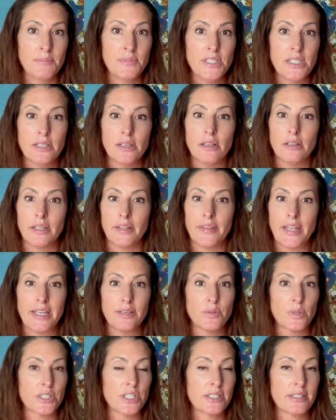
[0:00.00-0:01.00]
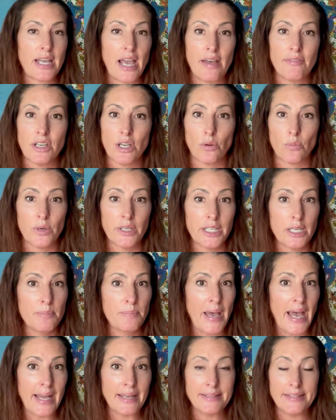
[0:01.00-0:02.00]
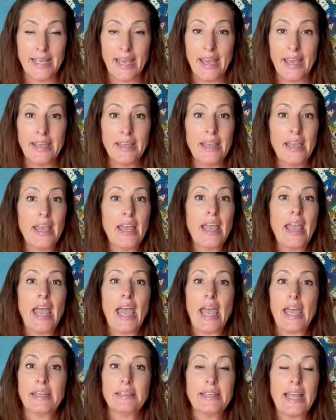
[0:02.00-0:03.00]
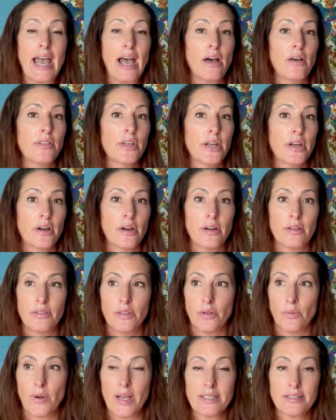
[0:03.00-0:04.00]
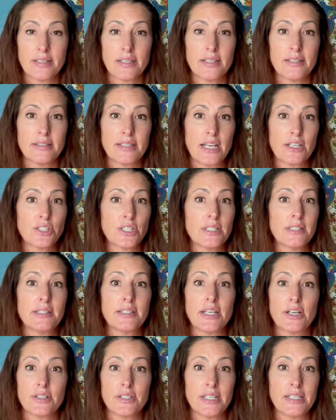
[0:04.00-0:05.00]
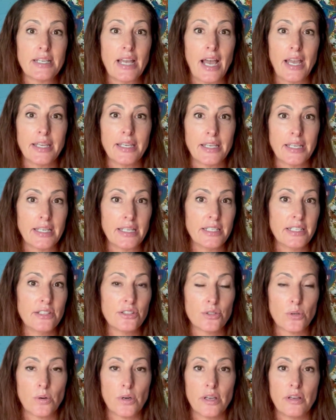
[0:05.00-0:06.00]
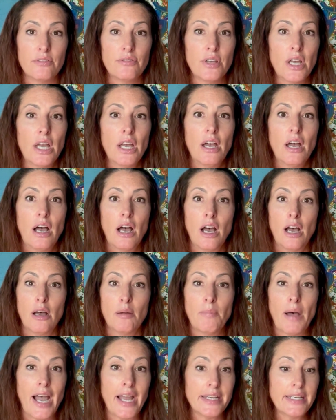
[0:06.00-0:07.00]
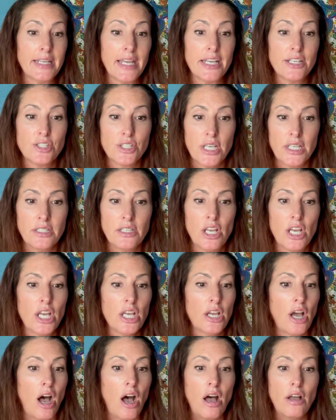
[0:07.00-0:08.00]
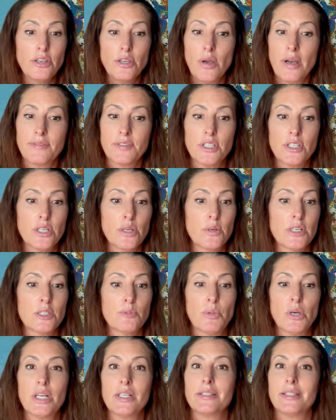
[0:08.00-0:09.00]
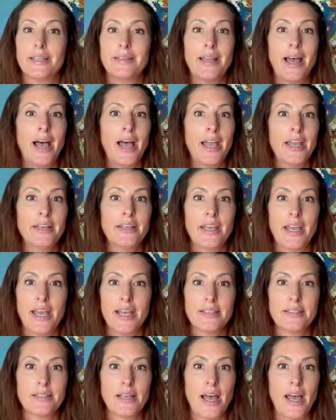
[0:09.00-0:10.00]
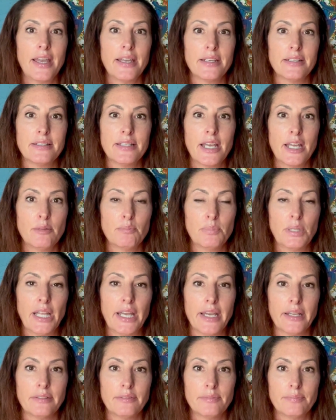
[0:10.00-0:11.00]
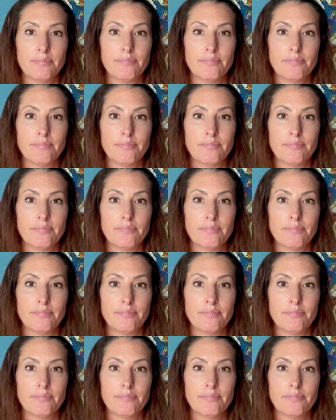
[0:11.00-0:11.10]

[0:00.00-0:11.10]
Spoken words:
deal and they were just having a really bad day, and now the rest of the sessions they're denying any sort of ideation, all you have to do is put denied SI intent plan.